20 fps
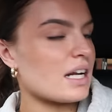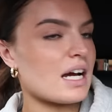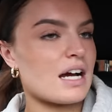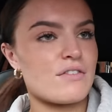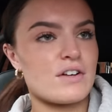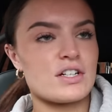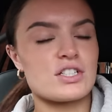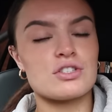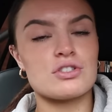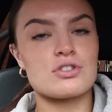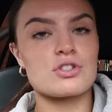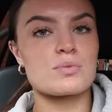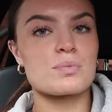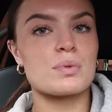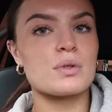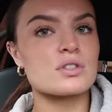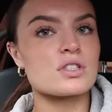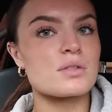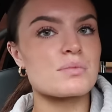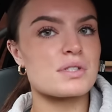I have actually just
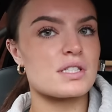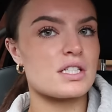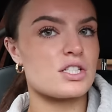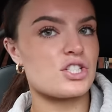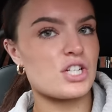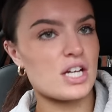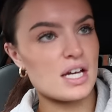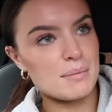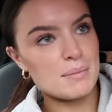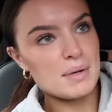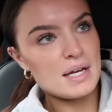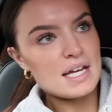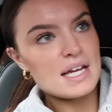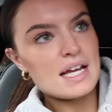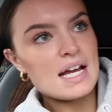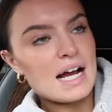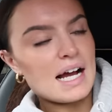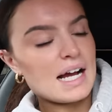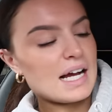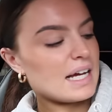pulled up to the gym
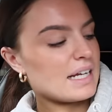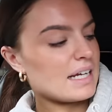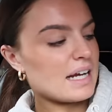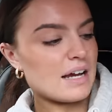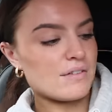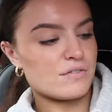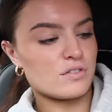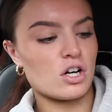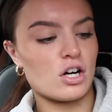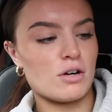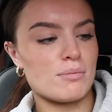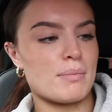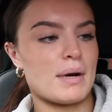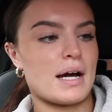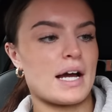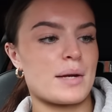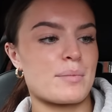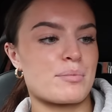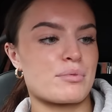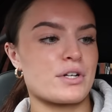and I've got
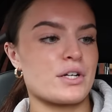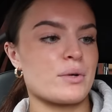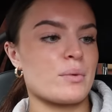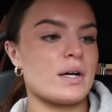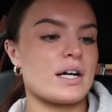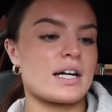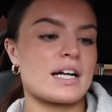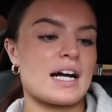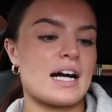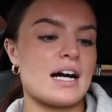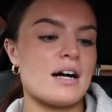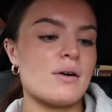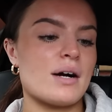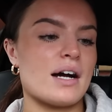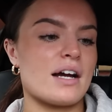my pre-workout.